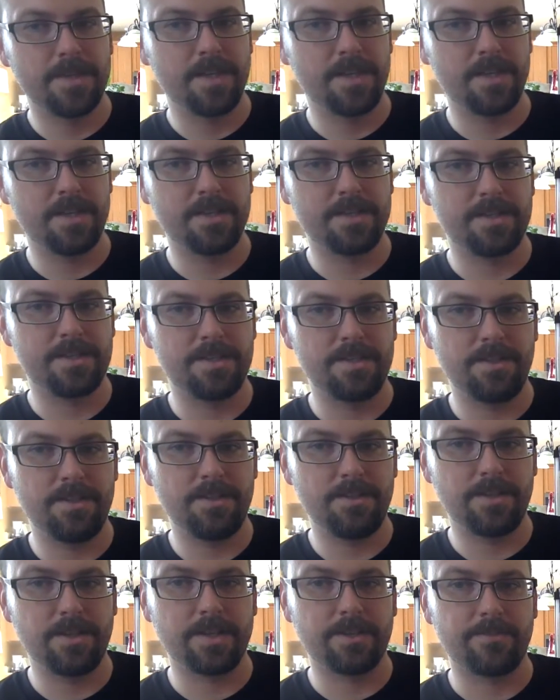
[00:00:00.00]
is
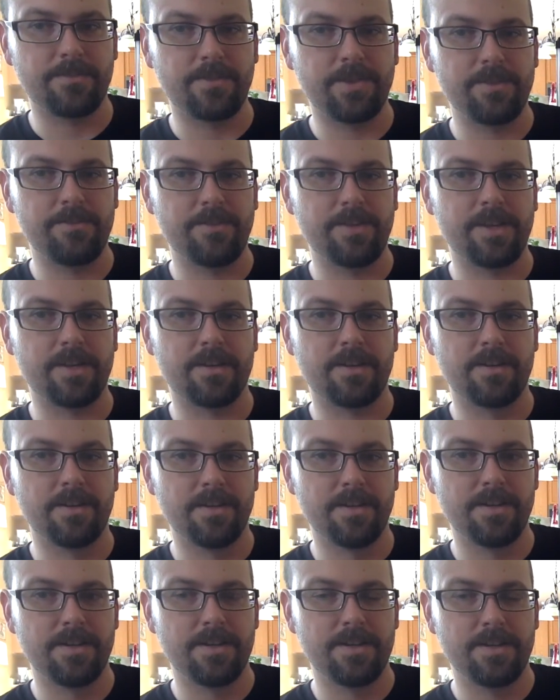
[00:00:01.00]
you get a free finger.
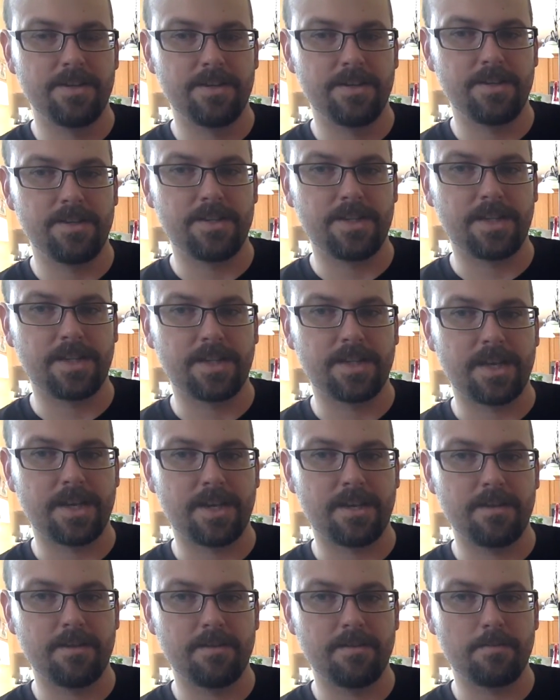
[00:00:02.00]
You take
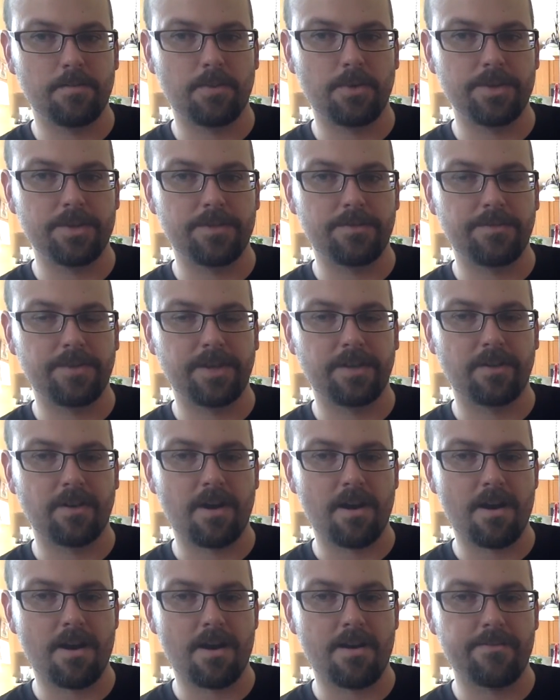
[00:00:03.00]
that, point your finger
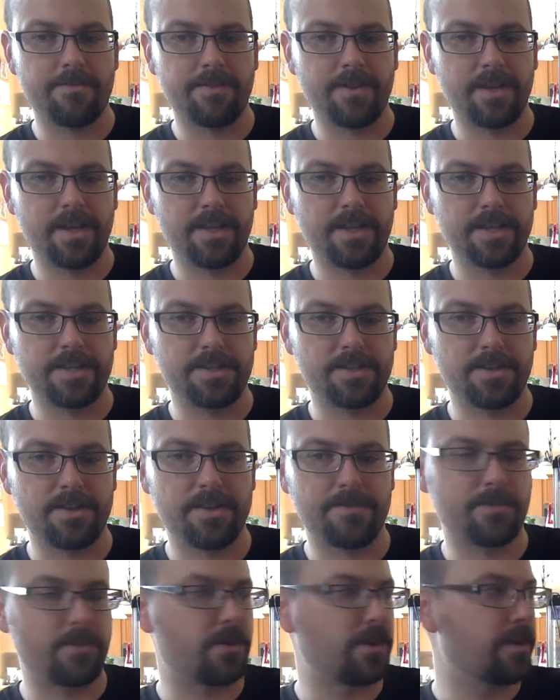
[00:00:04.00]
off, and that's your
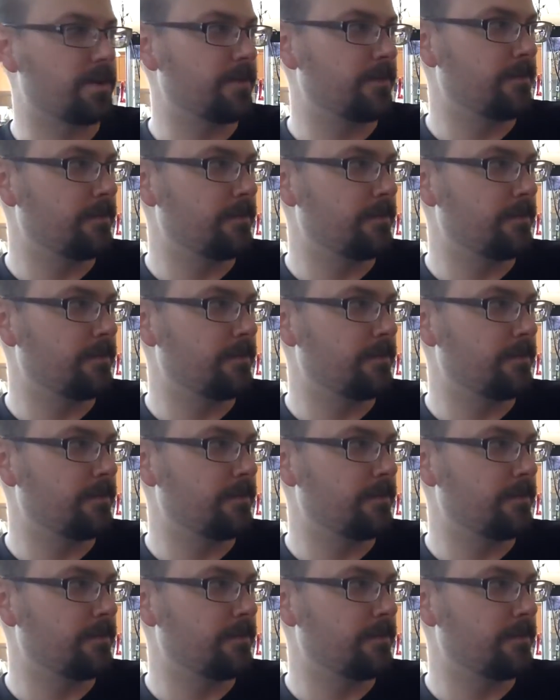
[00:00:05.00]
F chord.